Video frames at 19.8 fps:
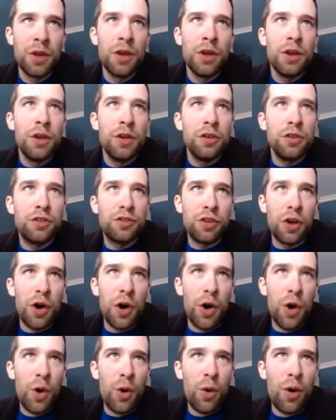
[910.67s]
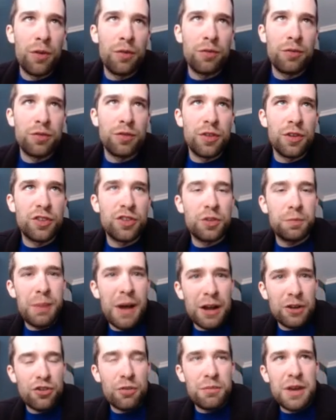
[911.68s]
So the
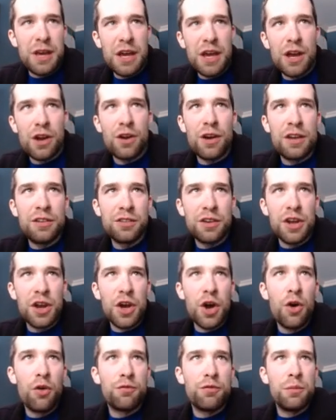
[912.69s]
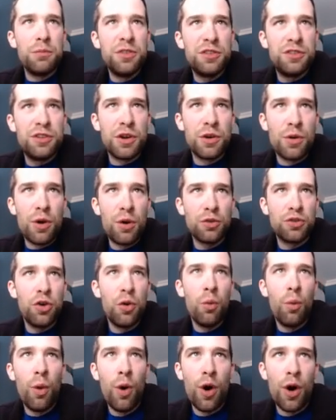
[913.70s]
spectrum here is going to go from 0 to
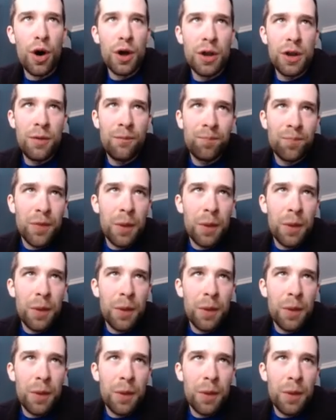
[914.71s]
1.